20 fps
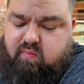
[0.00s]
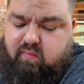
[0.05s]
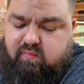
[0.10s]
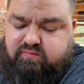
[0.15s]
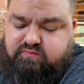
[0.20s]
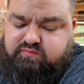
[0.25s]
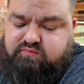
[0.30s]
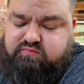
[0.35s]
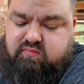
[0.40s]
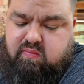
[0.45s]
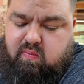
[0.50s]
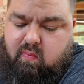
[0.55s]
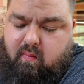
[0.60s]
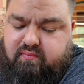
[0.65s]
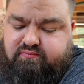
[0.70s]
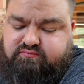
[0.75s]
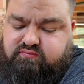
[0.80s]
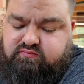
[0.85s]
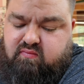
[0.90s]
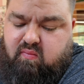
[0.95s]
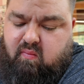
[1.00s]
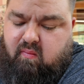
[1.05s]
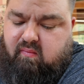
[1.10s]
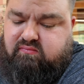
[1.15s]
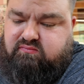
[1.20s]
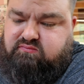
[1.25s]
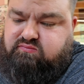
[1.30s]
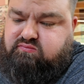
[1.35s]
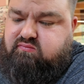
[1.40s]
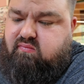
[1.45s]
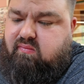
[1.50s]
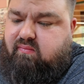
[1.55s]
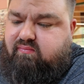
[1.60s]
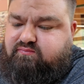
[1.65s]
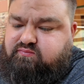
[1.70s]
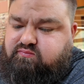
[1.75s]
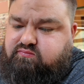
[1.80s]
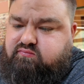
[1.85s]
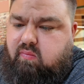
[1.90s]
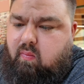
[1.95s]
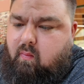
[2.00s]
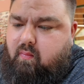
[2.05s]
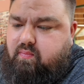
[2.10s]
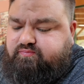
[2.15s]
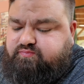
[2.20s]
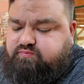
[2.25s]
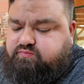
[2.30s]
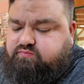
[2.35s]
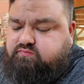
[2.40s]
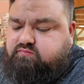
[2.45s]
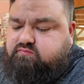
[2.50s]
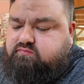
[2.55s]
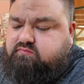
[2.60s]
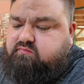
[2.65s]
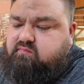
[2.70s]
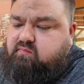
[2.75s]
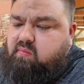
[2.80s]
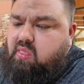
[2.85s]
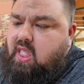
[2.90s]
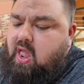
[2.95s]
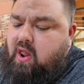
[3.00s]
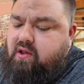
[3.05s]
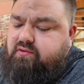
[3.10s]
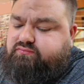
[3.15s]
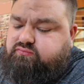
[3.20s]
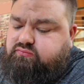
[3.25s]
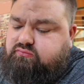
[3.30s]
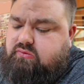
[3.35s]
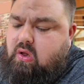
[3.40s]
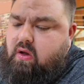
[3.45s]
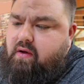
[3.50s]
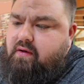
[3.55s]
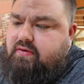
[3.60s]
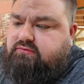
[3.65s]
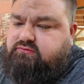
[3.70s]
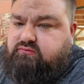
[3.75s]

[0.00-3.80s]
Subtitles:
A piece of tomato. Very good, yes.